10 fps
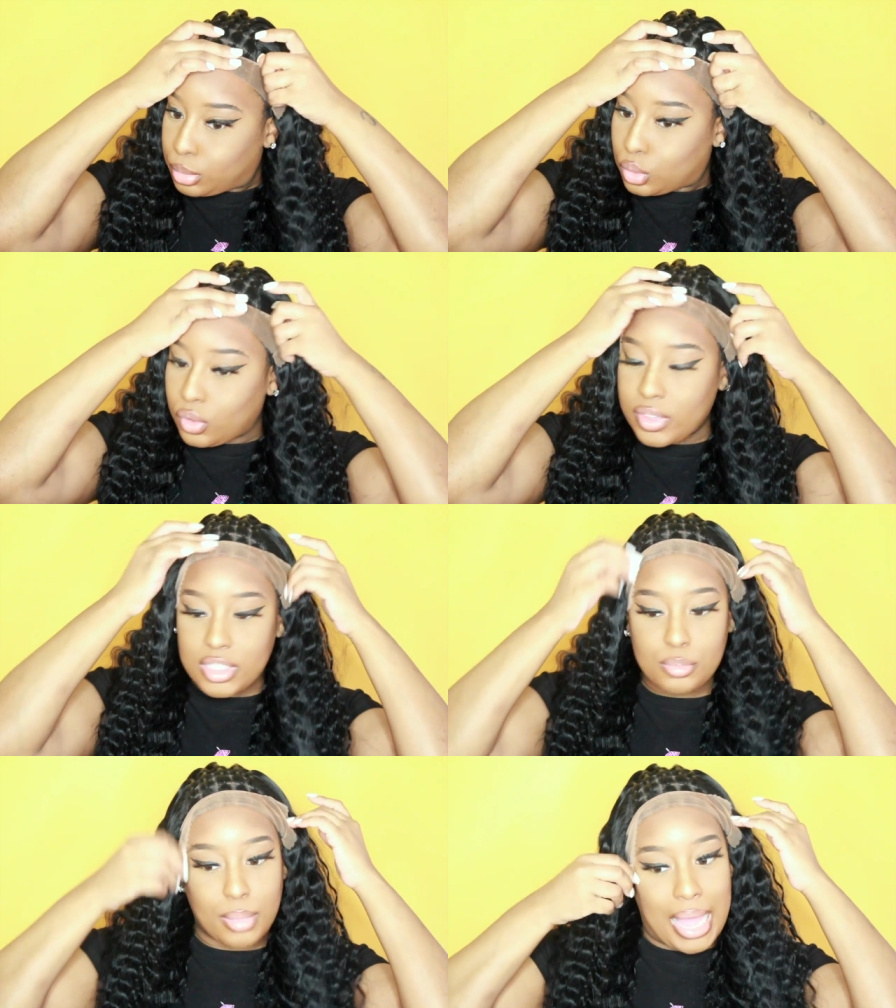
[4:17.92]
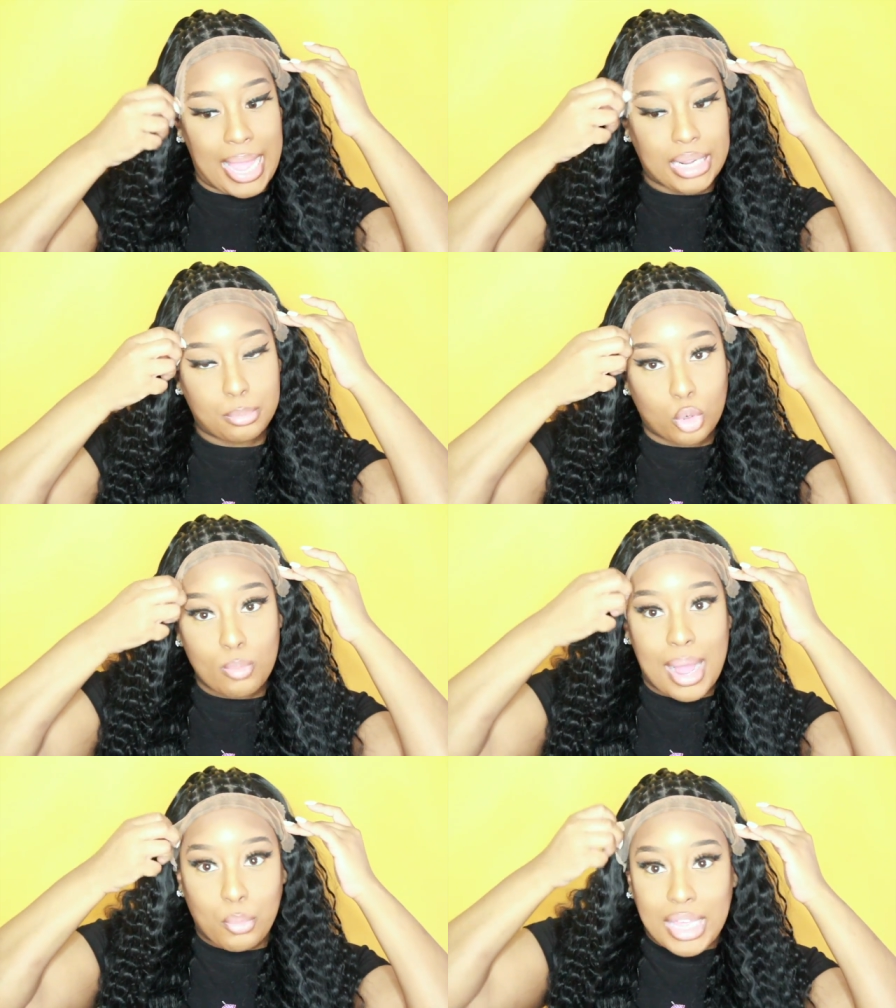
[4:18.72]
pull this back, pull
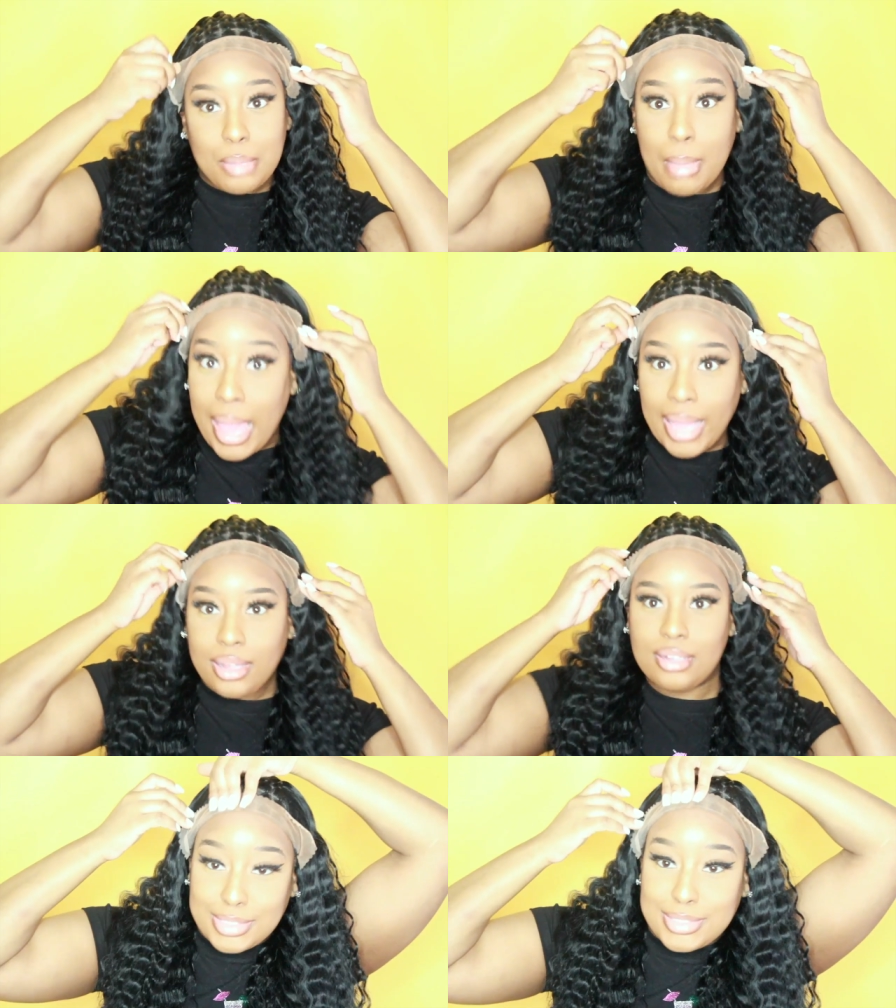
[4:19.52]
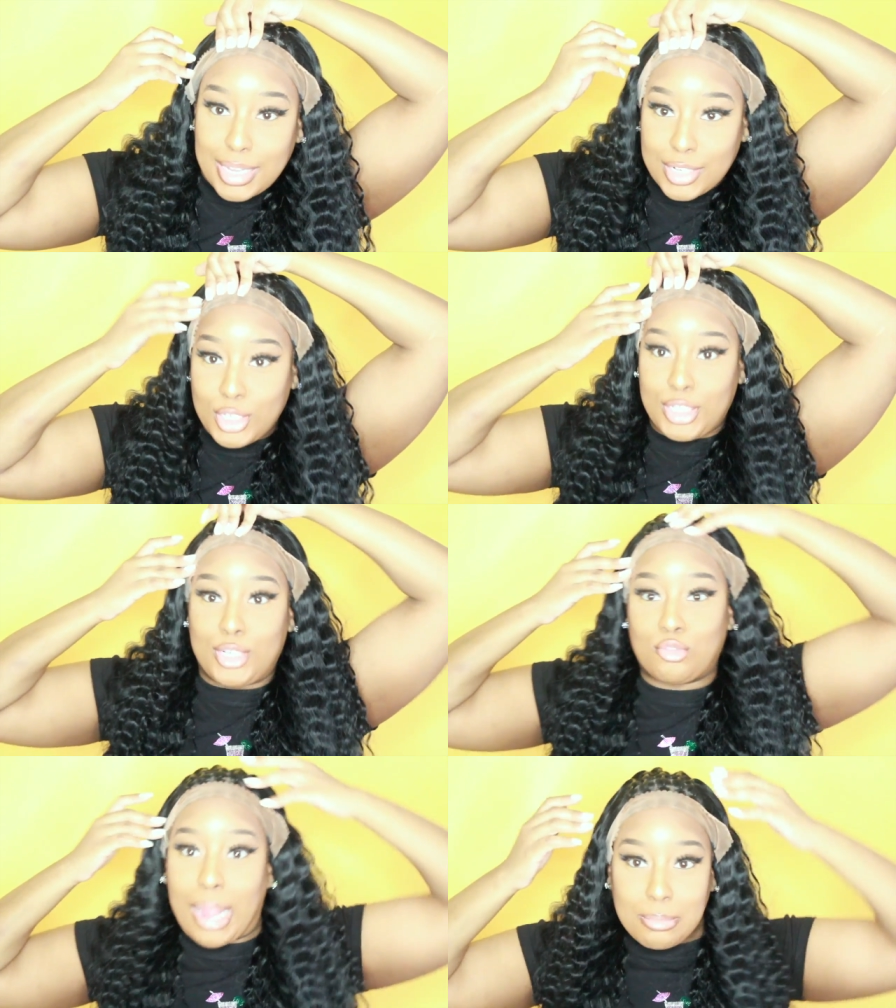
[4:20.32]
my wig back. They say in the, in
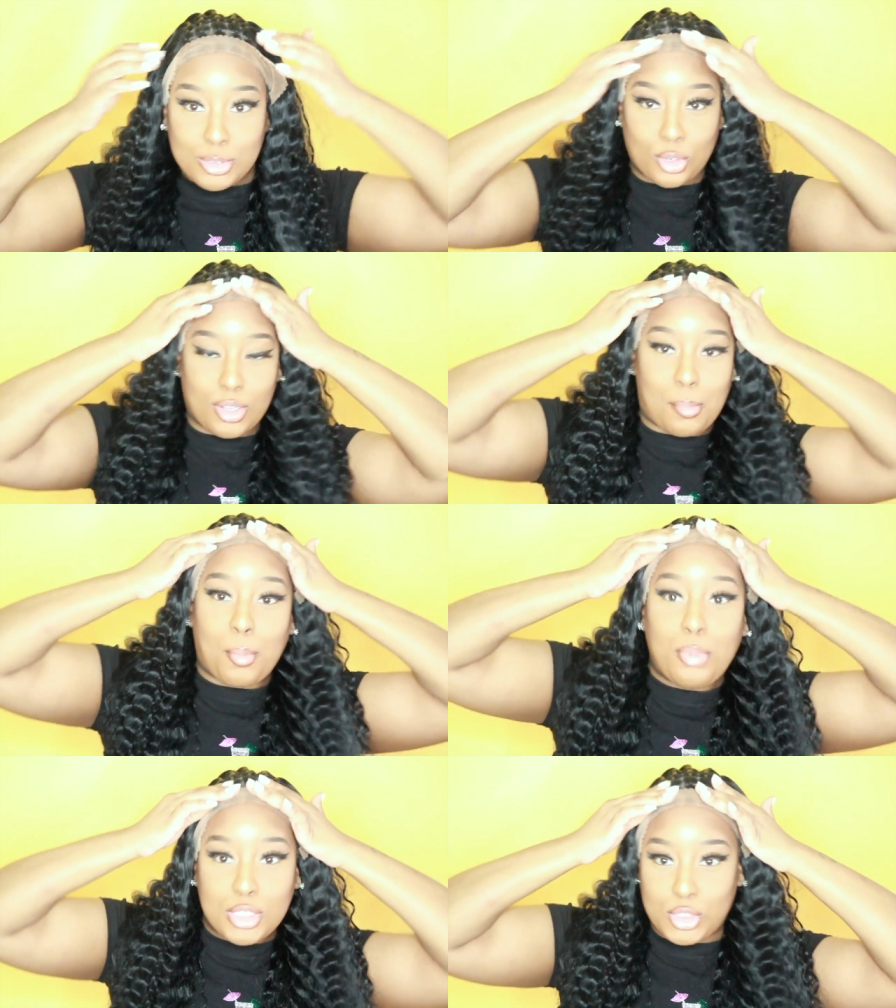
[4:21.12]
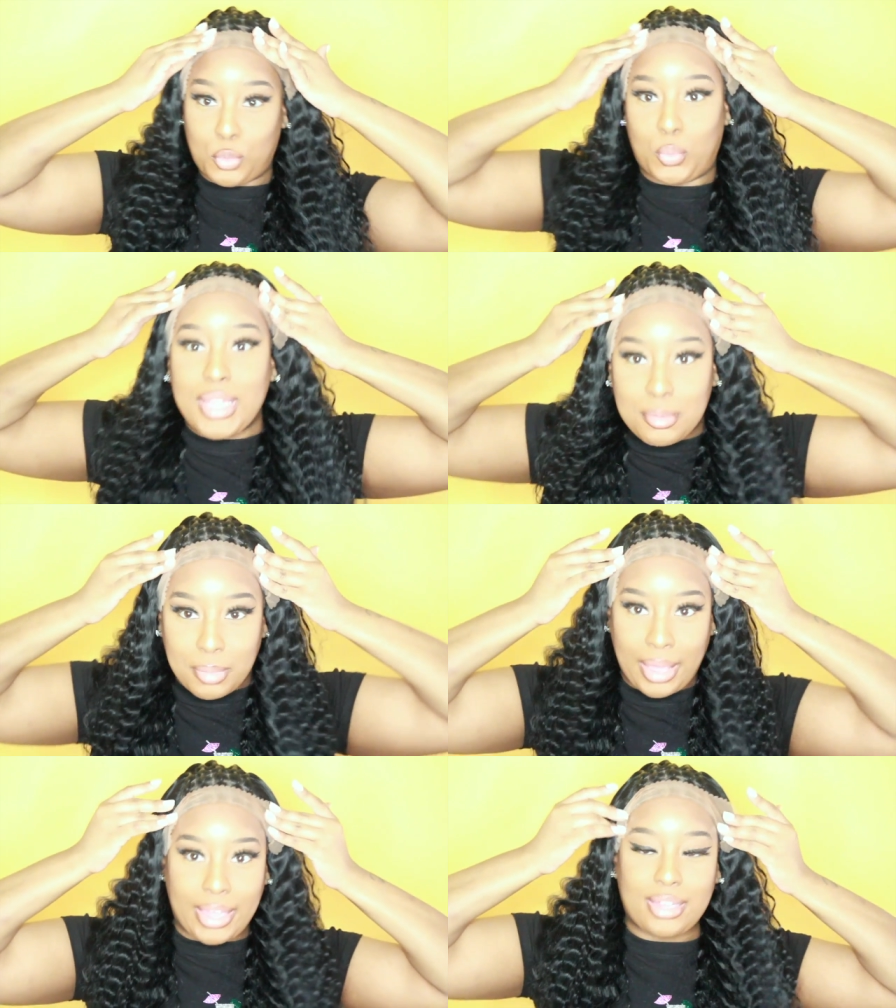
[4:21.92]
the rap song, we'll push your wig
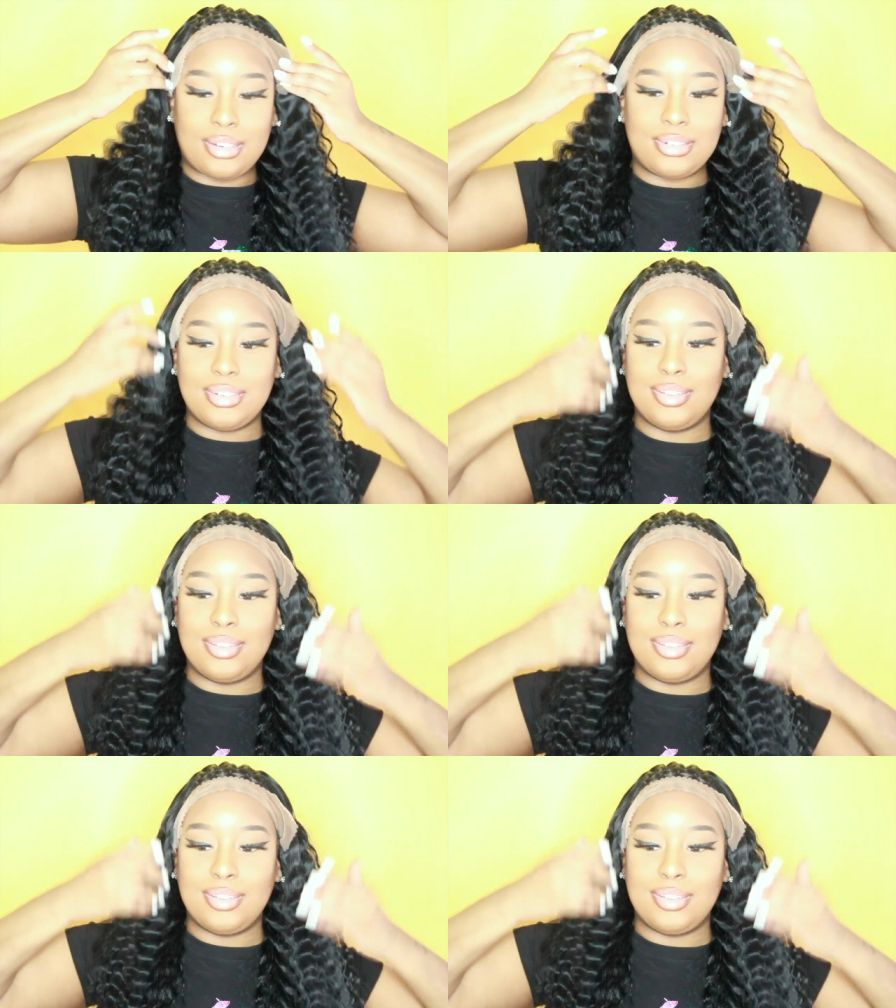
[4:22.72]
back.